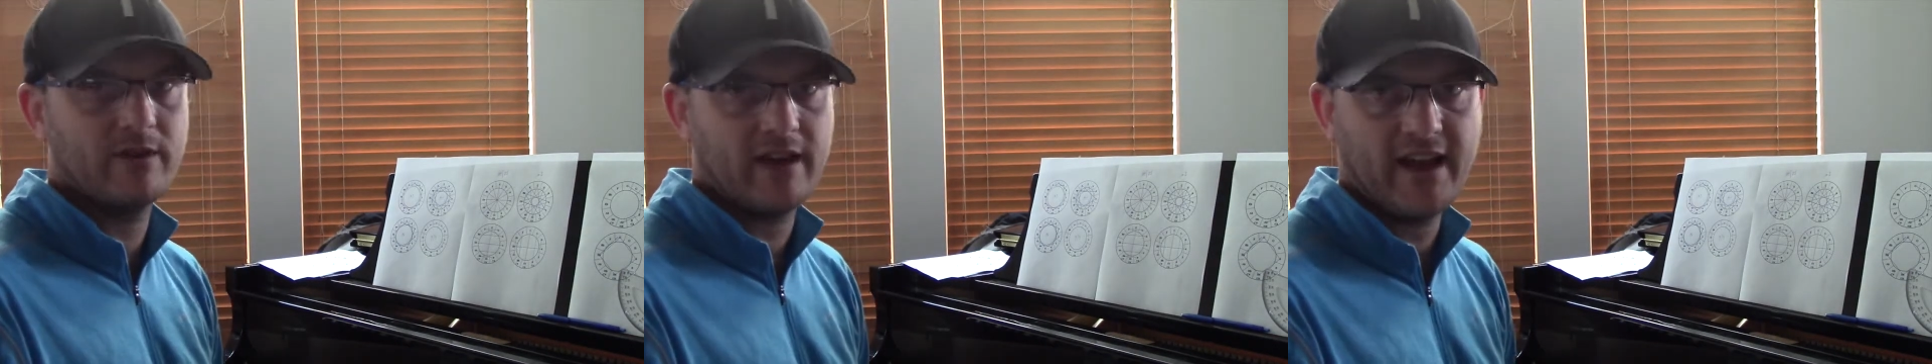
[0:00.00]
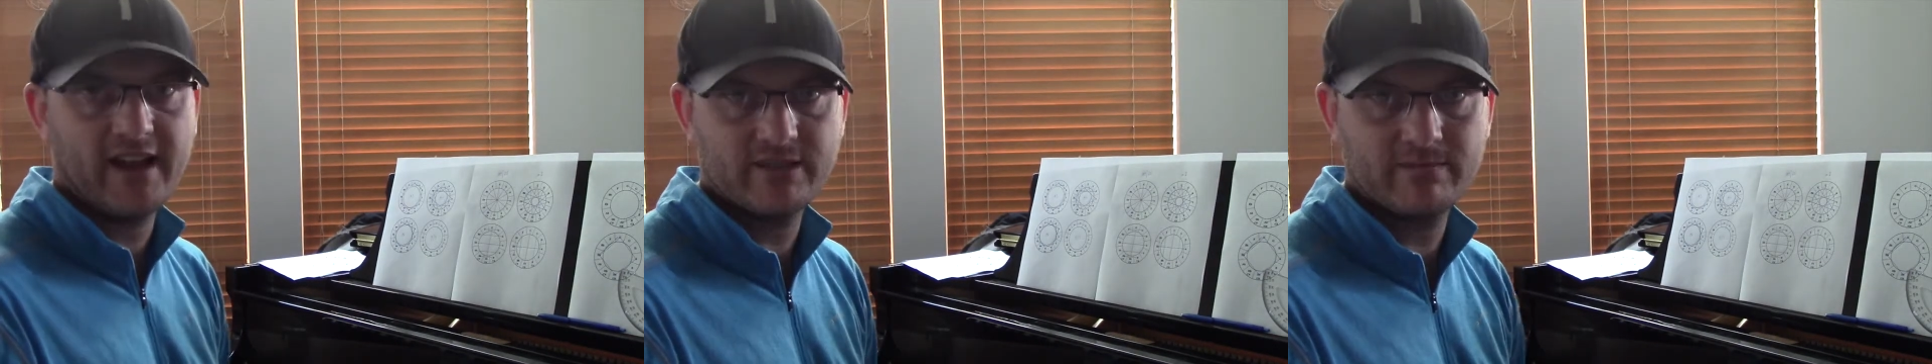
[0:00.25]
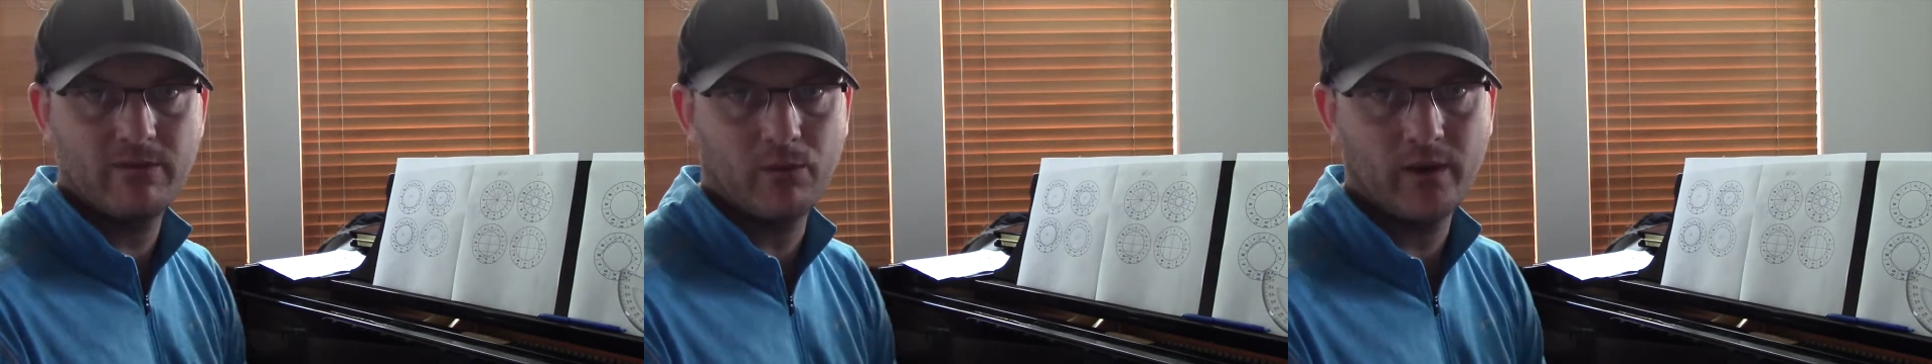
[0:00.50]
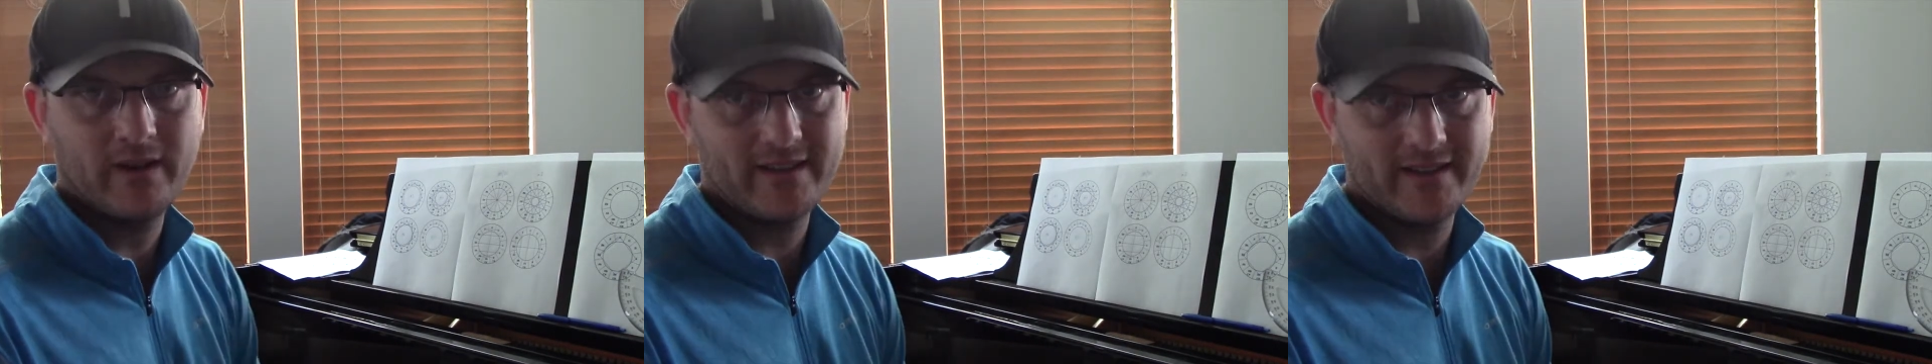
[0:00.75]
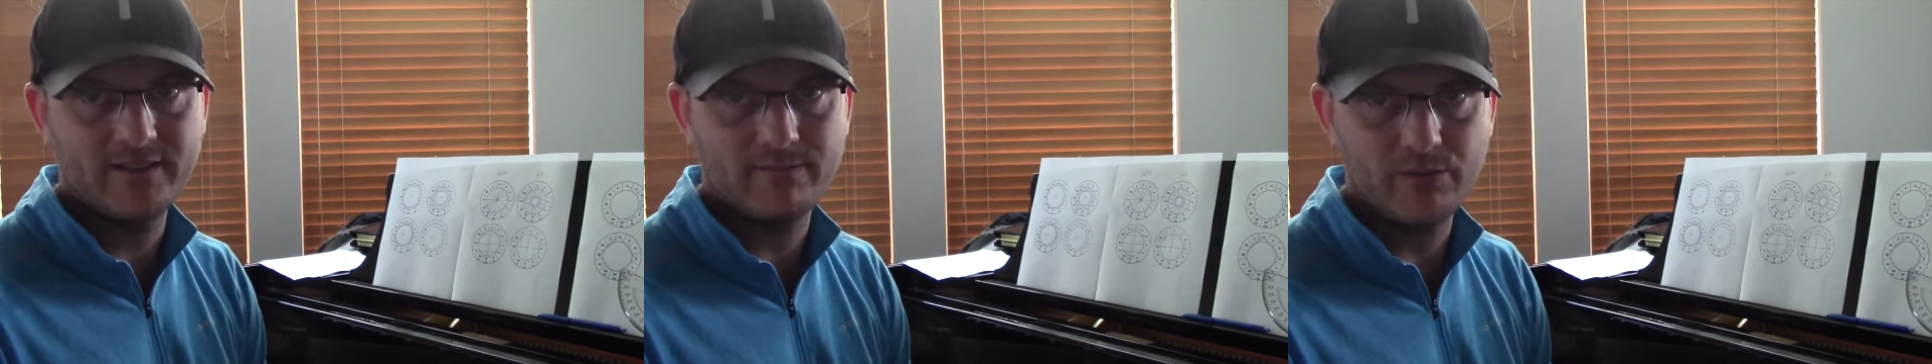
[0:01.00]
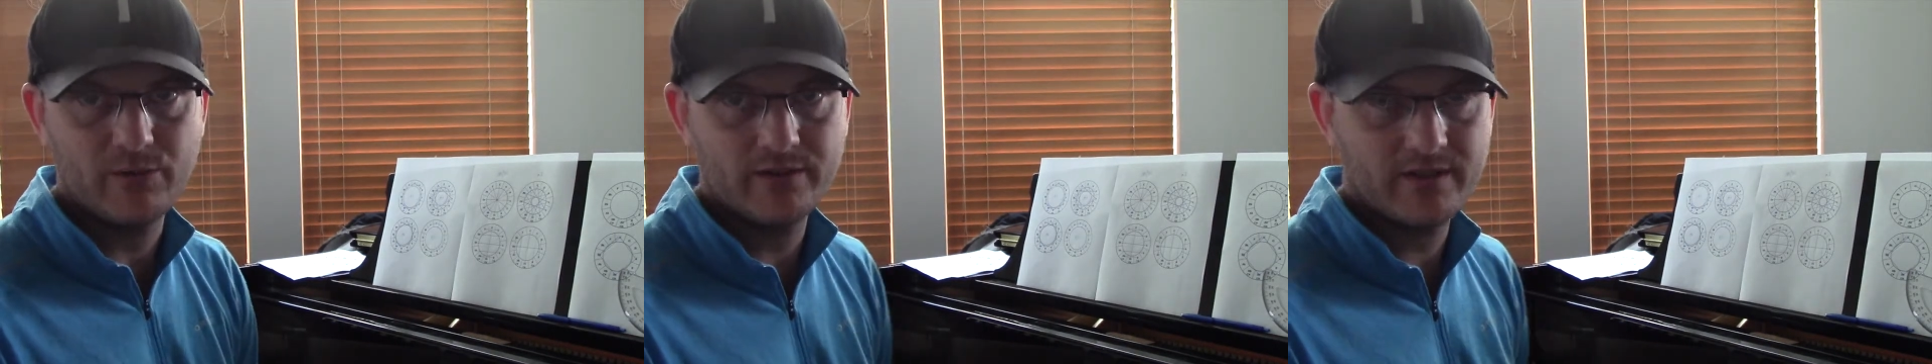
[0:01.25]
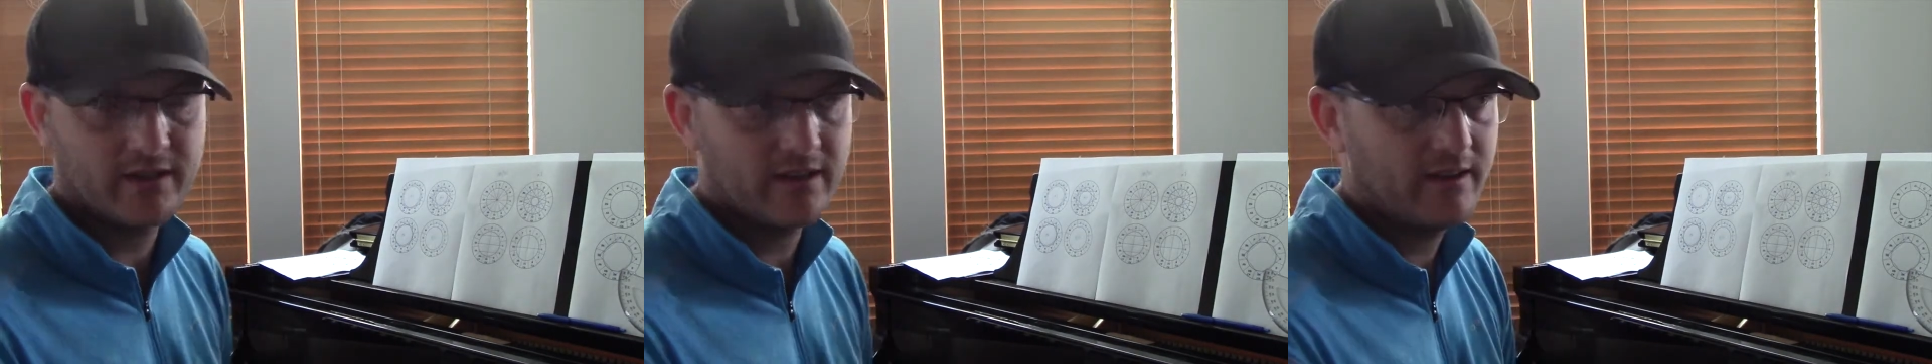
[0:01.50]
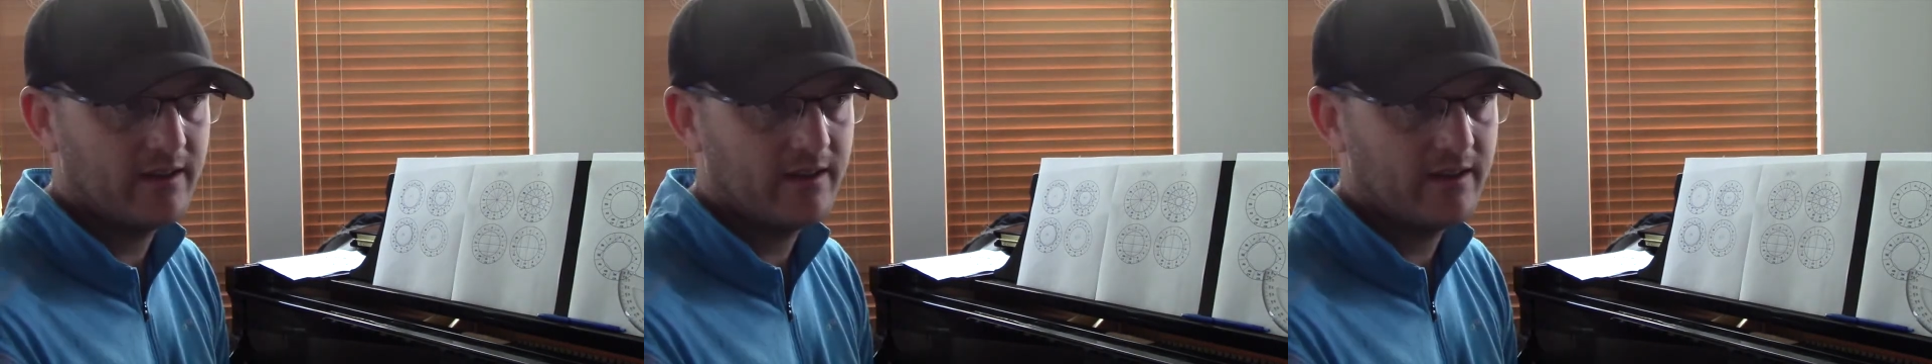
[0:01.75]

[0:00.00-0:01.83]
were to ask me what is music,